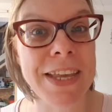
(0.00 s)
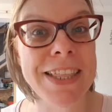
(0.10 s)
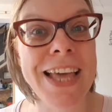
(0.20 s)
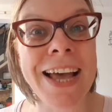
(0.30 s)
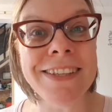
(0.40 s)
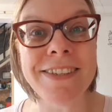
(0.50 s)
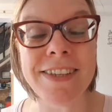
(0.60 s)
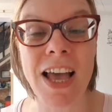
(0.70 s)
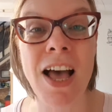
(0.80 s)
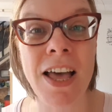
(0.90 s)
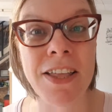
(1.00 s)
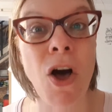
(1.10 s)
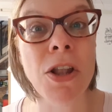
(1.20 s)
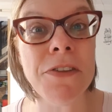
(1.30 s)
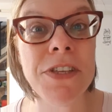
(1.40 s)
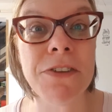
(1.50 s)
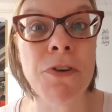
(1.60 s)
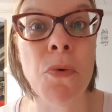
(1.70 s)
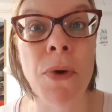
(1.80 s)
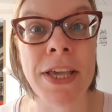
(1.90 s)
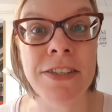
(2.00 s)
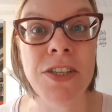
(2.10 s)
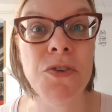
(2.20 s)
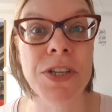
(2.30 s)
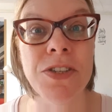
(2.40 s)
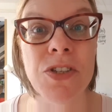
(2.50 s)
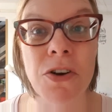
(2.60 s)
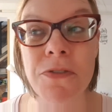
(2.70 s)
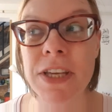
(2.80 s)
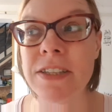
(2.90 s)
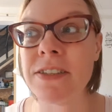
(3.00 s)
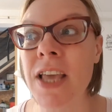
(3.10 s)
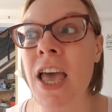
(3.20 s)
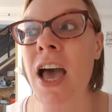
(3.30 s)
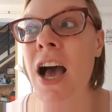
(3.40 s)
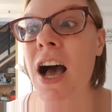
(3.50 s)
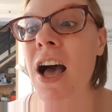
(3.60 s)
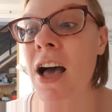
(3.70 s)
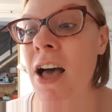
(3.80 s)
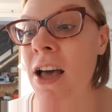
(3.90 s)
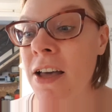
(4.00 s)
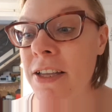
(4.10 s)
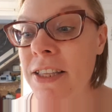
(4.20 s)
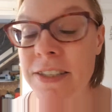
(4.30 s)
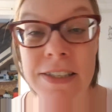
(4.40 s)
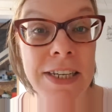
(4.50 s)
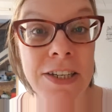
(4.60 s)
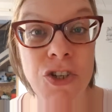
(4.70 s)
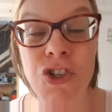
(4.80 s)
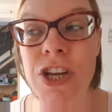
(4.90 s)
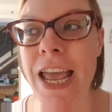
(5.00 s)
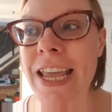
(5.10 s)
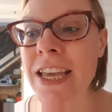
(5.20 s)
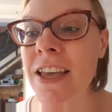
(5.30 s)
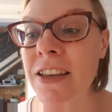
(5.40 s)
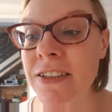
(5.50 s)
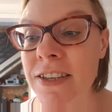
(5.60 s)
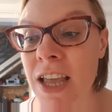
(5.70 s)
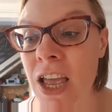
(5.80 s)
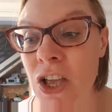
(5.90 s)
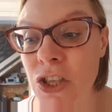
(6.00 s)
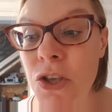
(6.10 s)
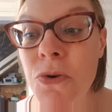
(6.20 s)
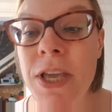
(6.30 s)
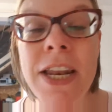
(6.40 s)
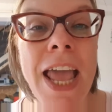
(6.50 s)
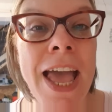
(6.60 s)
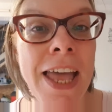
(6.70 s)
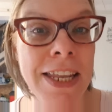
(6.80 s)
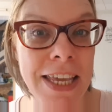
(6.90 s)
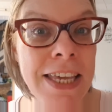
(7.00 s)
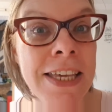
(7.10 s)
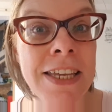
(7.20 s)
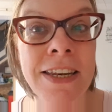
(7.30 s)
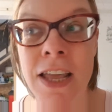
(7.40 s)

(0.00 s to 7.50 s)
that's all of the different ways that you can serve this dish, and you can add in